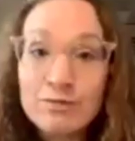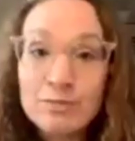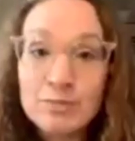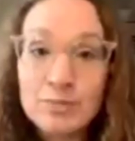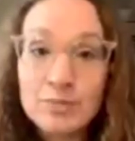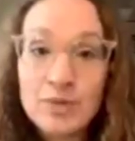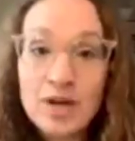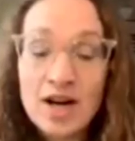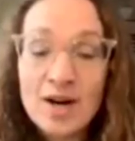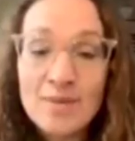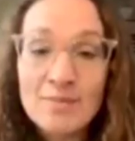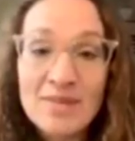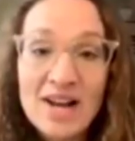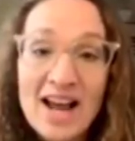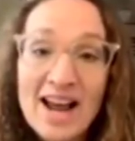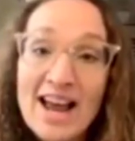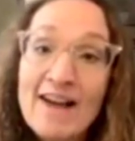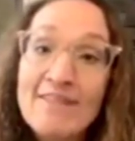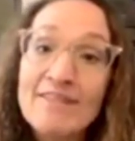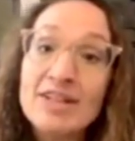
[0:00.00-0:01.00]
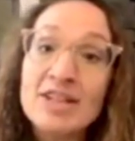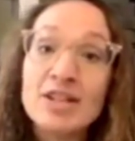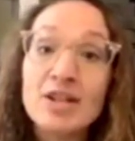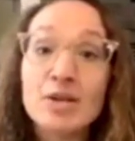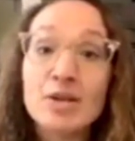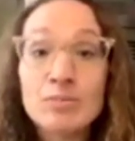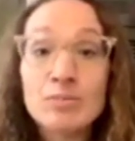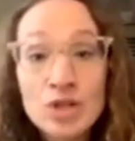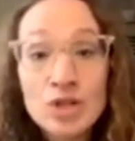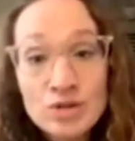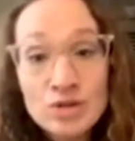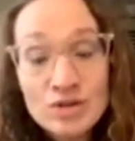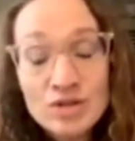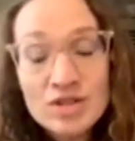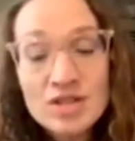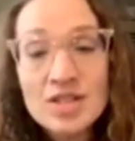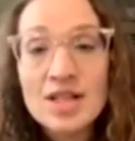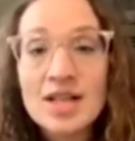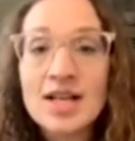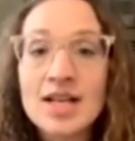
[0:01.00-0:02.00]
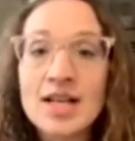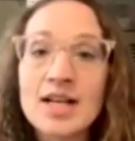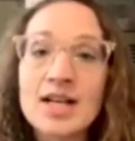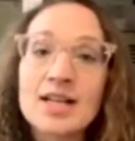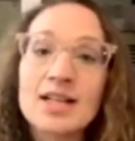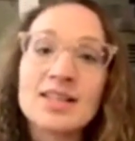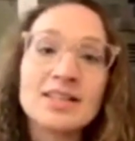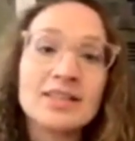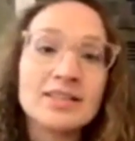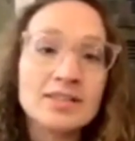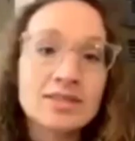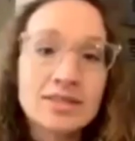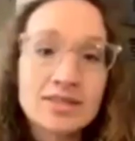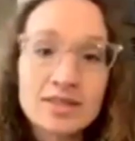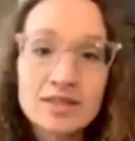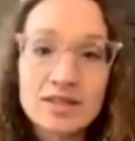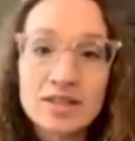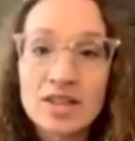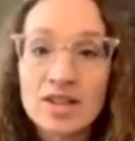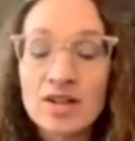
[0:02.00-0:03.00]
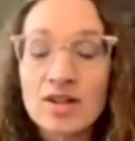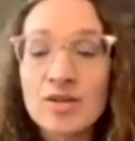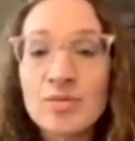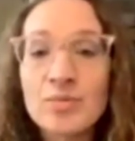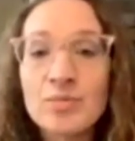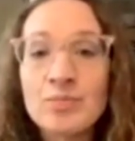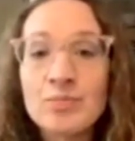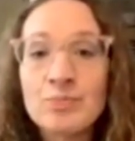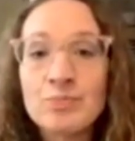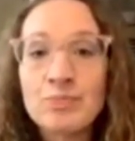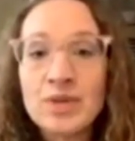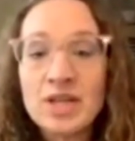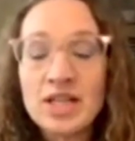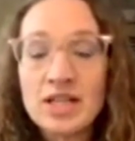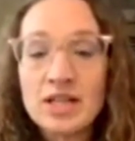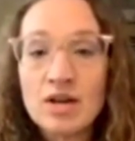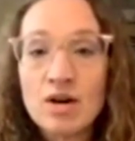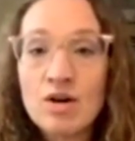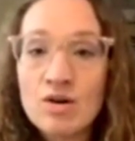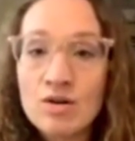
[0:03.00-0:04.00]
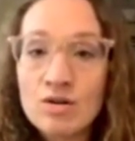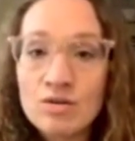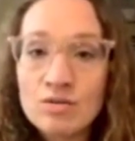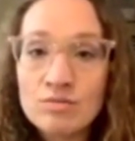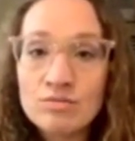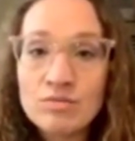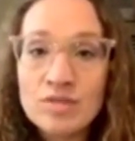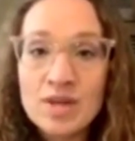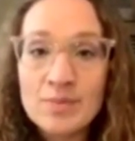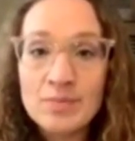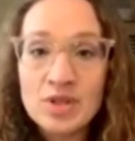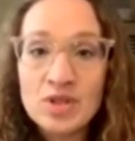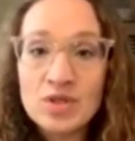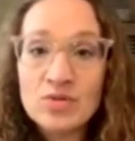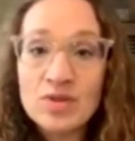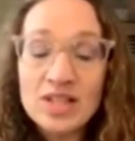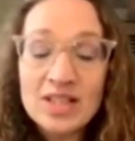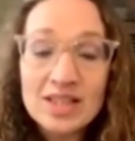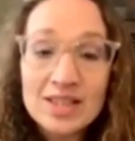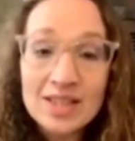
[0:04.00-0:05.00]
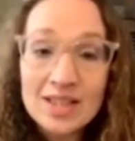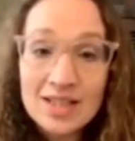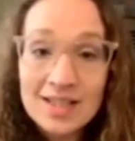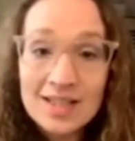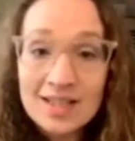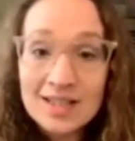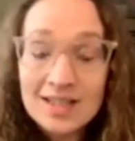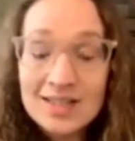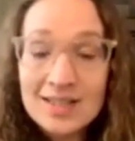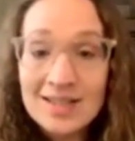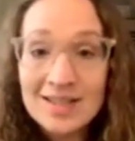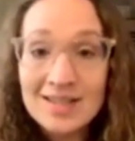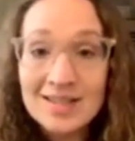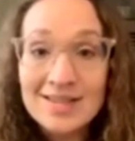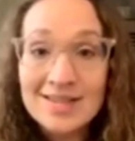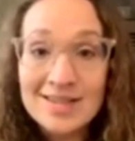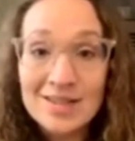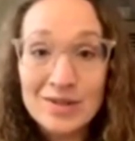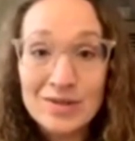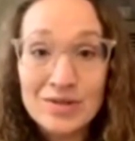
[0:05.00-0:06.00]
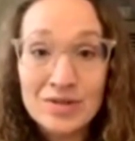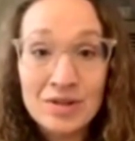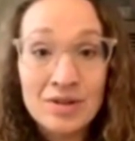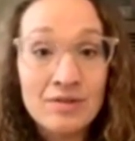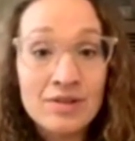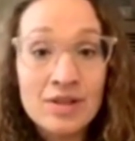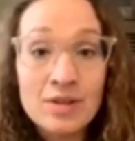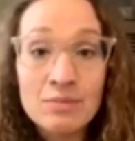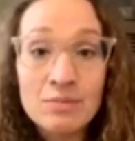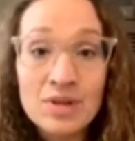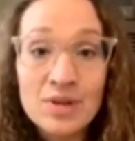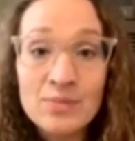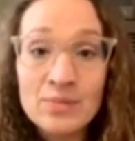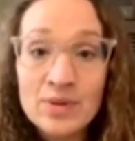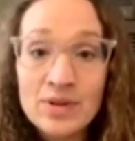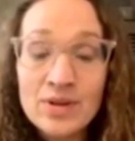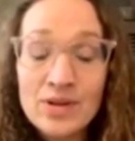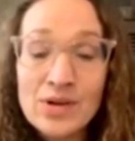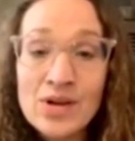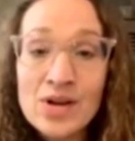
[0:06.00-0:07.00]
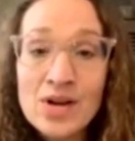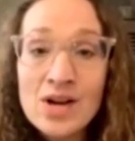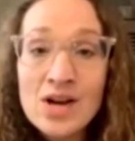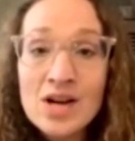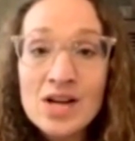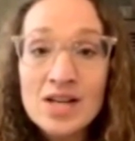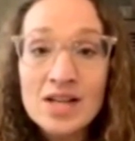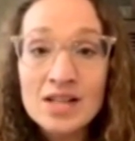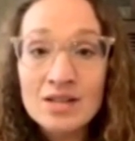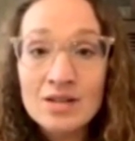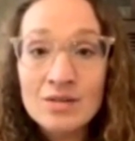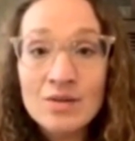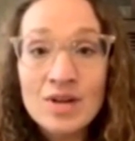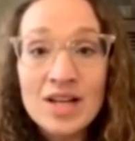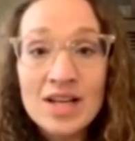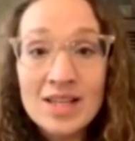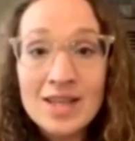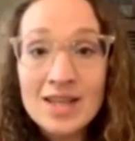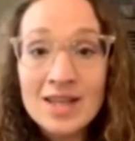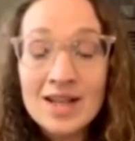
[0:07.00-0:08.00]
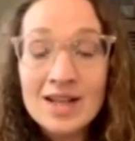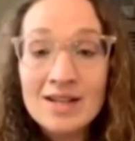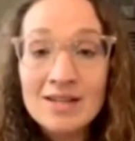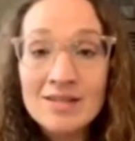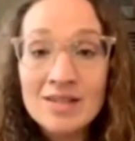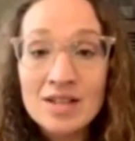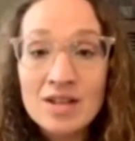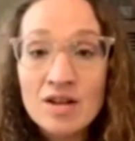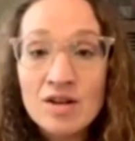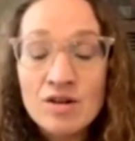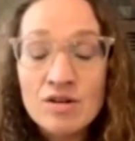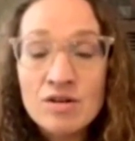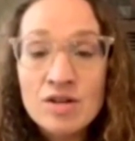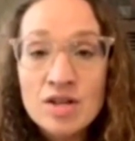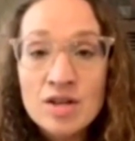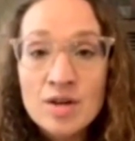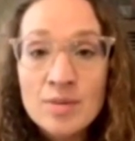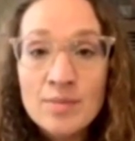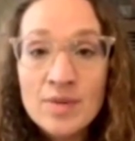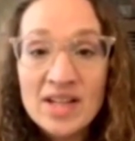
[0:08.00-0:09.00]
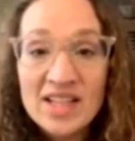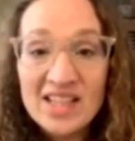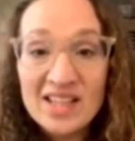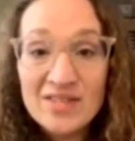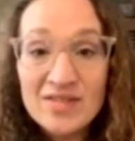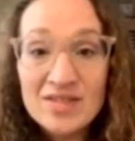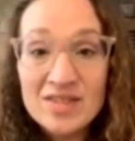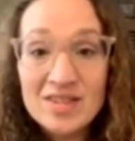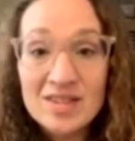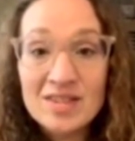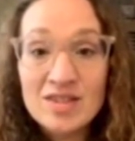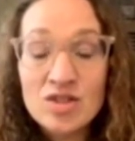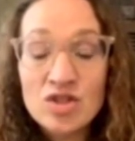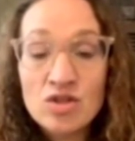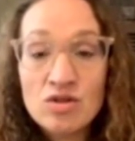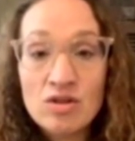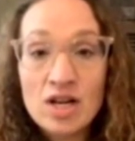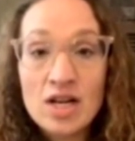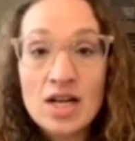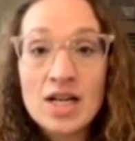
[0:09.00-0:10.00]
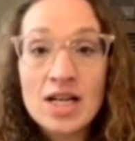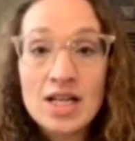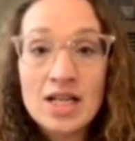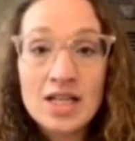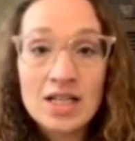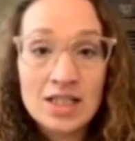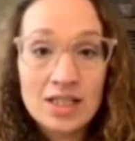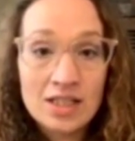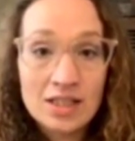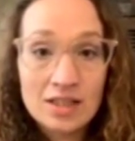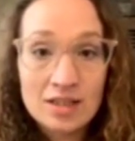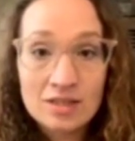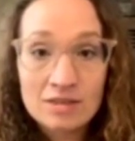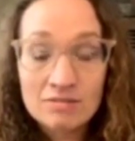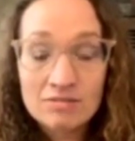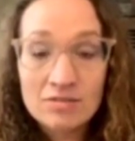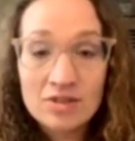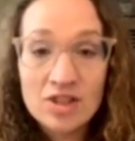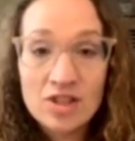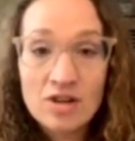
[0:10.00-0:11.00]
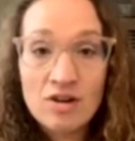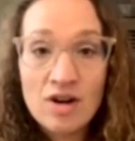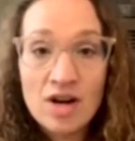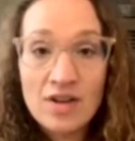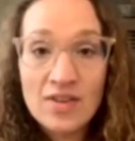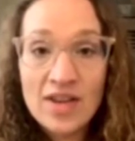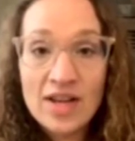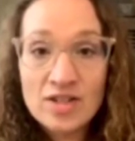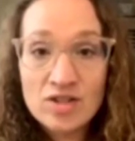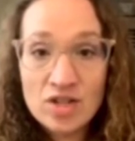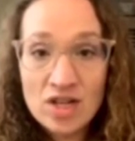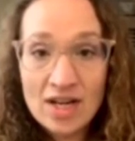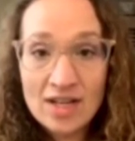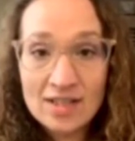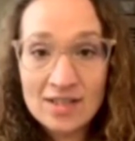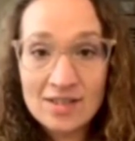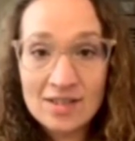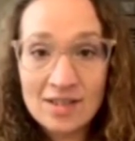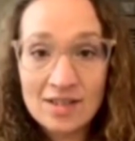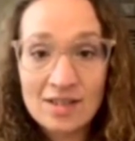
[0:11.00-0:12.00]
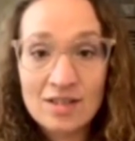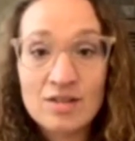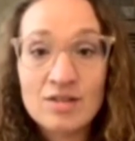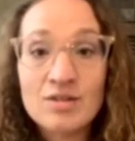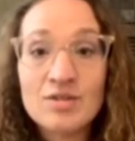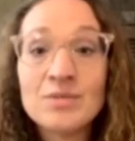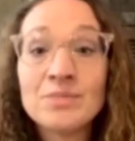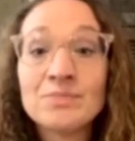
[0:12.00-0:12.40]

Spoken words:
not having to commute and being home in between things and still serving people in the way that my gifts and training and all that jazz can do.